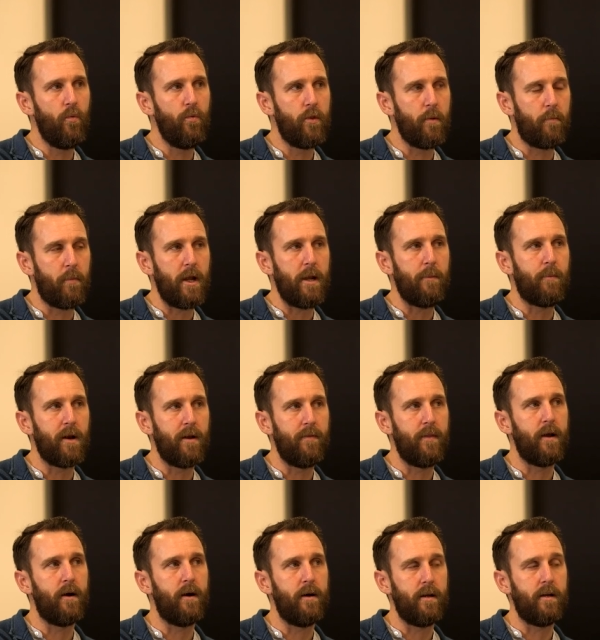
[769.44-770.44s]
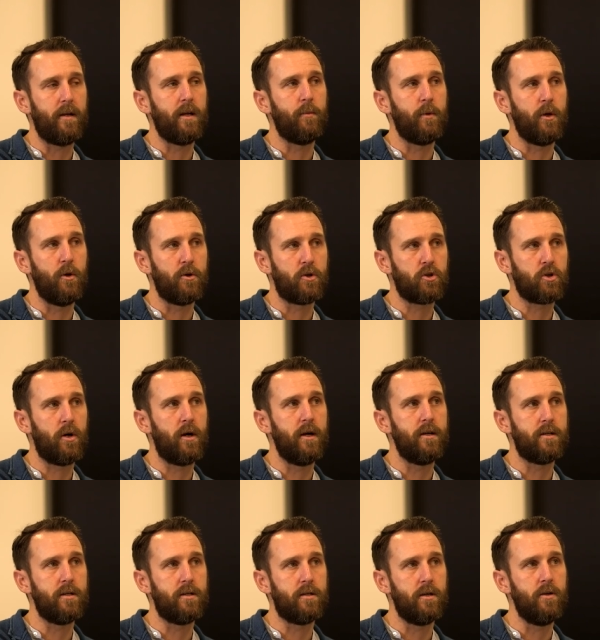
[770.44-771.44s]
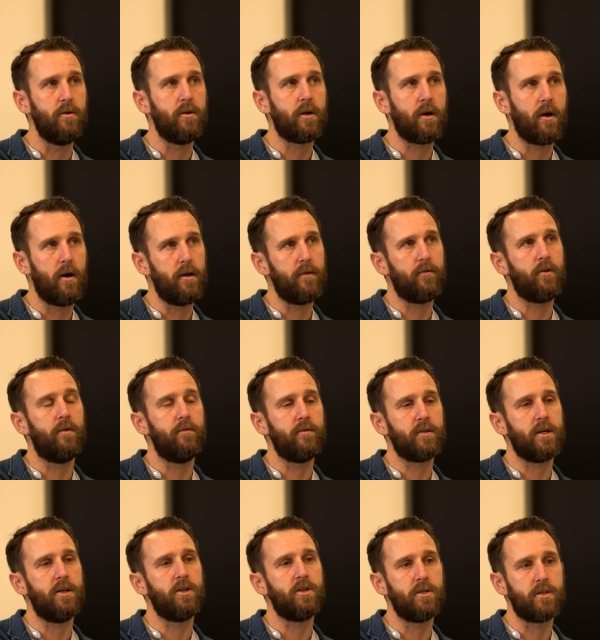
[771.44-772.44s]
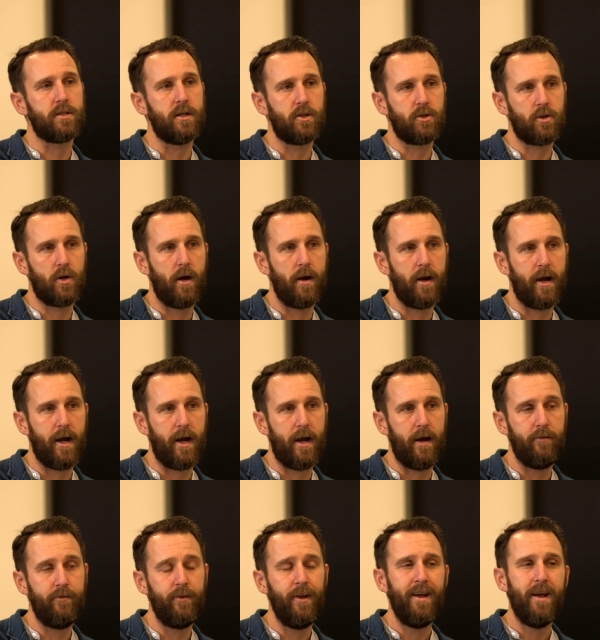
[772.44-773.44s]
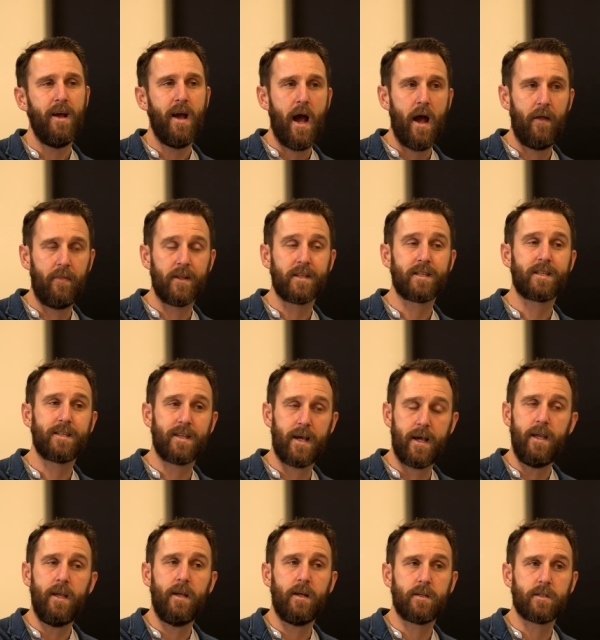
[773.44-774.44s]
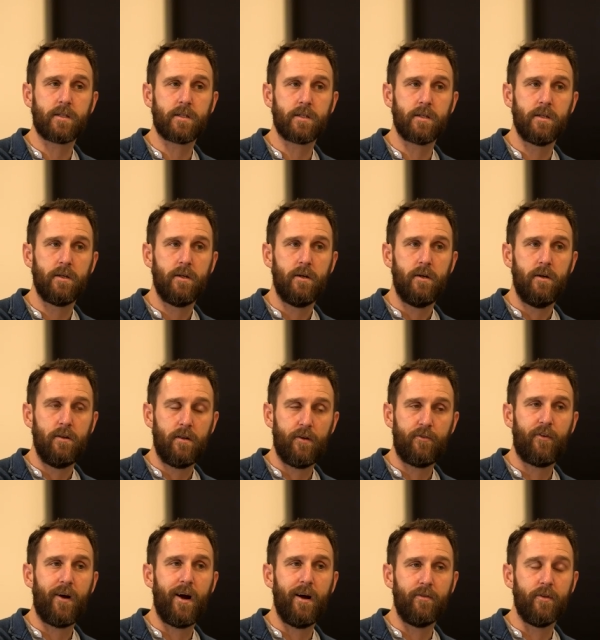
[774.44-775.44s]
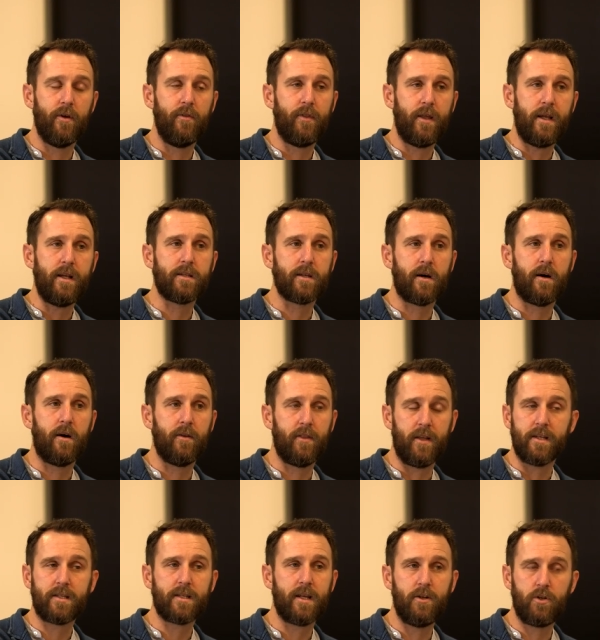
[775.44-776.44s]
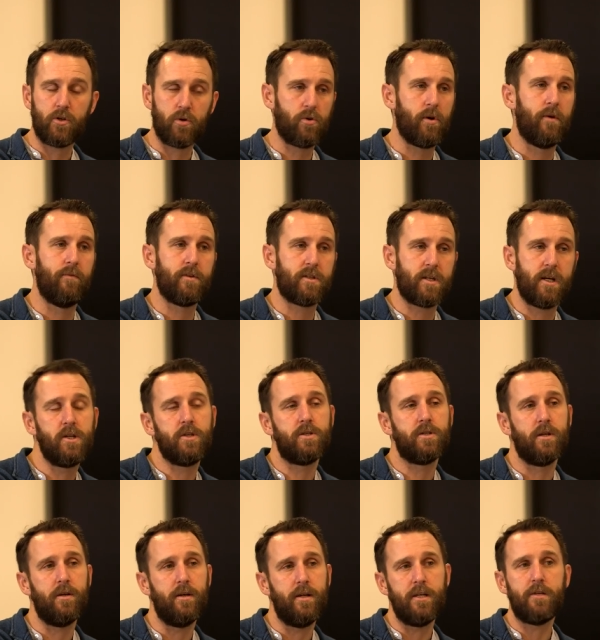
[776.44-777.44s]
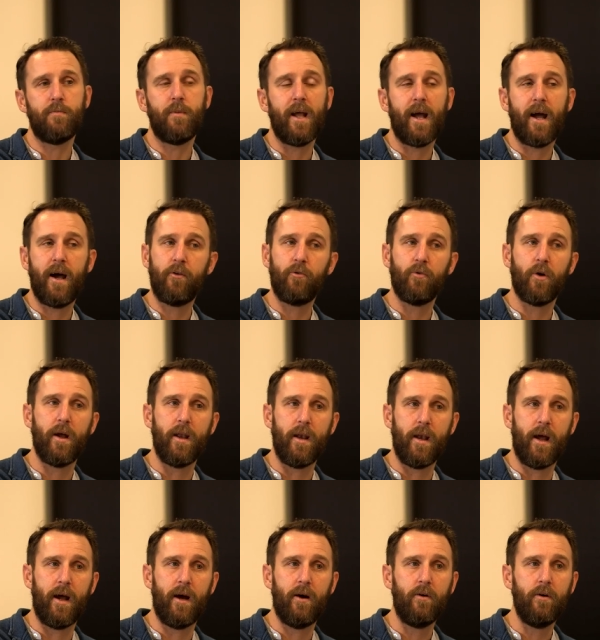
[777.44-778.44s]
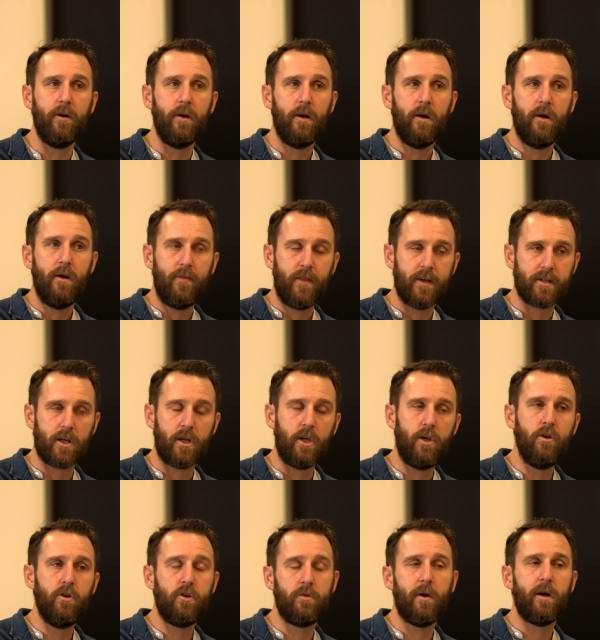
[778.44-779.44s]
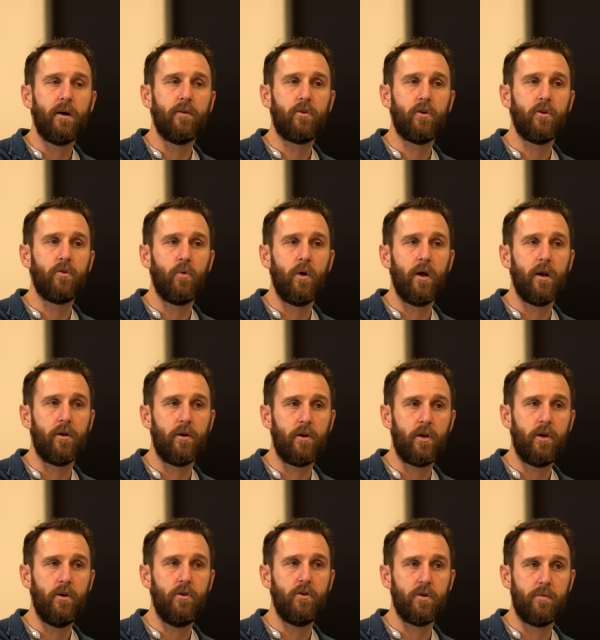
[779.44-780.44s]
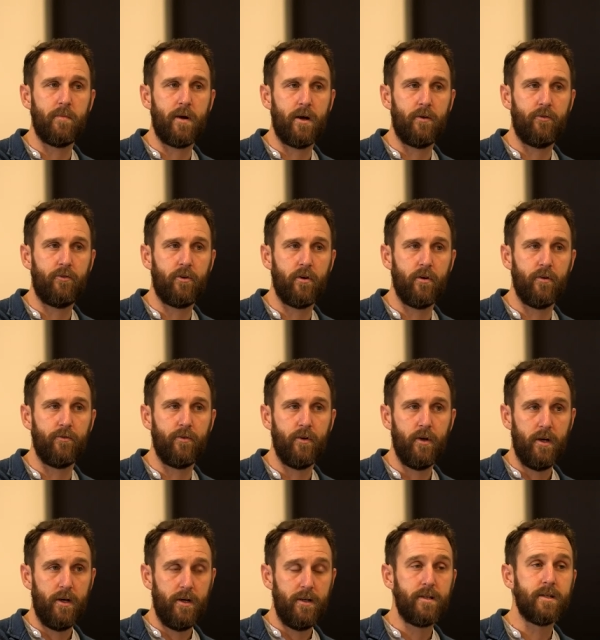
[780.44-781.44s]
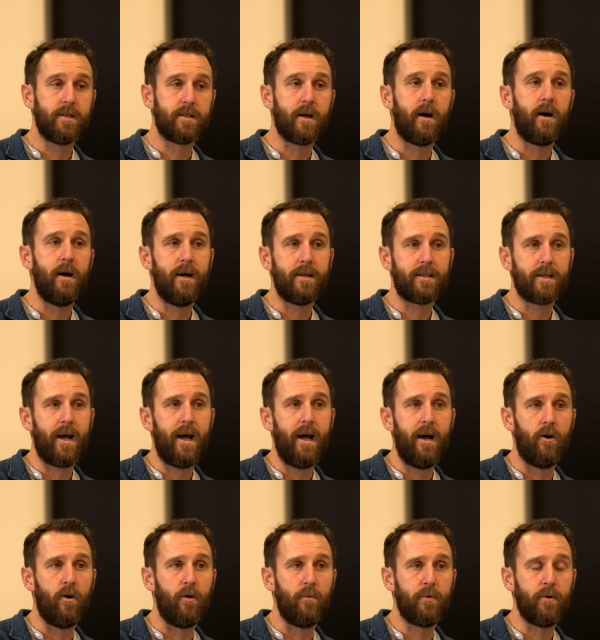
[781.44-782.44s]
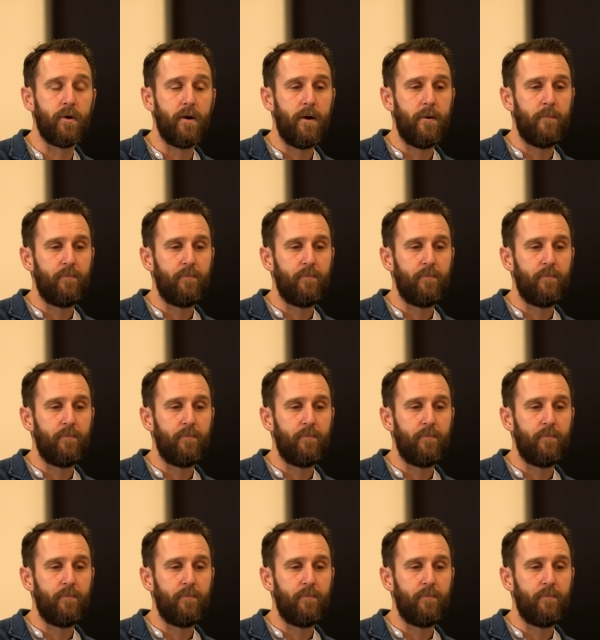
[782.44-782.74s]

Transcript: the people in the IDW are trying to do, the kind of conversations they're trying to have, and the stakes, the fact that these are the essential conversations that need to be had right now. There's a huge amount of goodwill and a huge amount of desire to help.